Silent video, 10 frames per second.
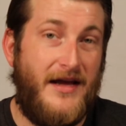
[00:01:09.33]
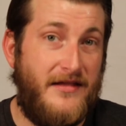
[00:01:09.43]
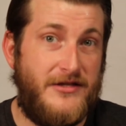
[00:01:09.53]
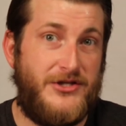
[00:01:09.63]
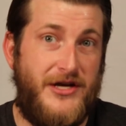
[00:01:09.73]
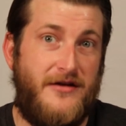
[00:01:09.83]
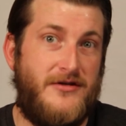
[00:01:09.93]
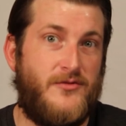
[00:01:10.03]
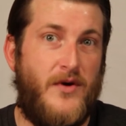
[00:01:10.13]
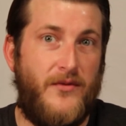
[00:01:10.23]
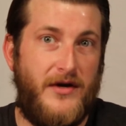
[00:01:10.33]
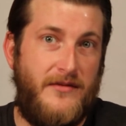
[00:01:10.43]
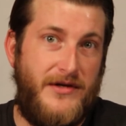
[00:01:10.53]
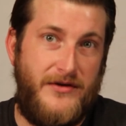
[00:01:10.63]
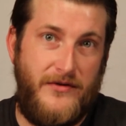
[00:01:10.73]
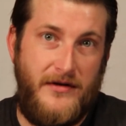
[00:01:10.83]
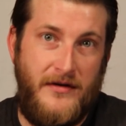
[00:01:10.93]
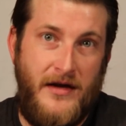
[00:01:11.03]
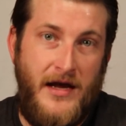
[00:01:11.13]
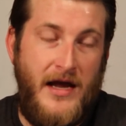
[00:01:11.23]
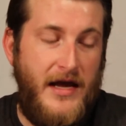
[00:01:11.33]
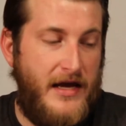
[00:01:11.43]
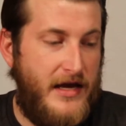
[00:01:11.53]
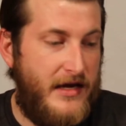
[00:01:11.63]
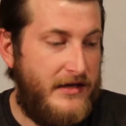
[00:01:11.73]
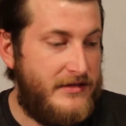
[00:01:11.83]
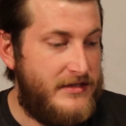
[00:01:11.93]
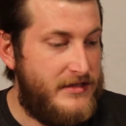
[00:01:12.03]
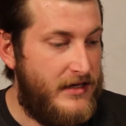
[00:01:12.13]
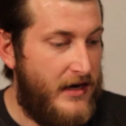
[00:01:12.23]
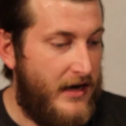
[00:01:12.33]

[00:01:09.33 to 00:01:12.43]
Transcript: In this challenge, what we're gonna be doing is